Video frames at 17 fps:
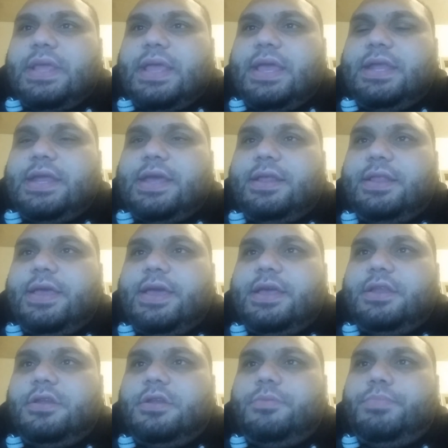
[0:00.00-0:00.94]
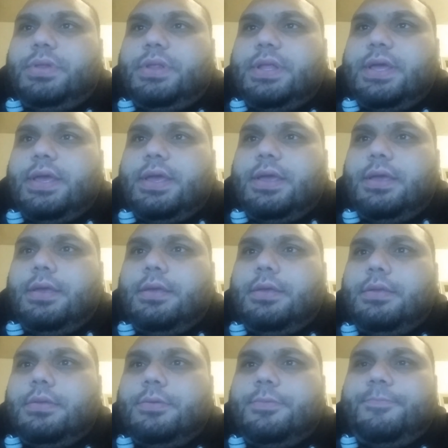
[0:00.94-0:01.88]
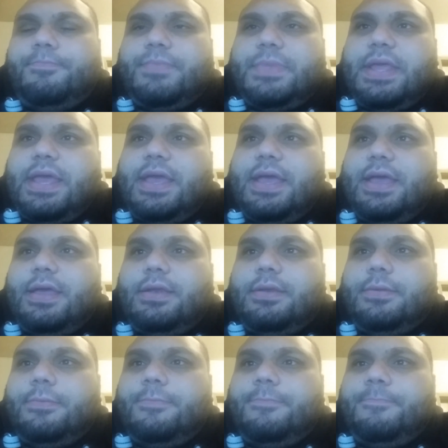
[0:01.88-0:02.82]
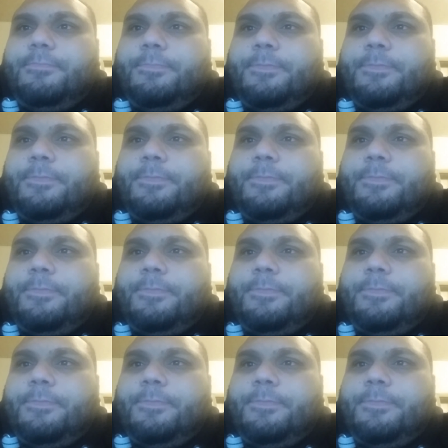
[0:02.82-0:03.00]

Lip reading: and Atlanta to play, and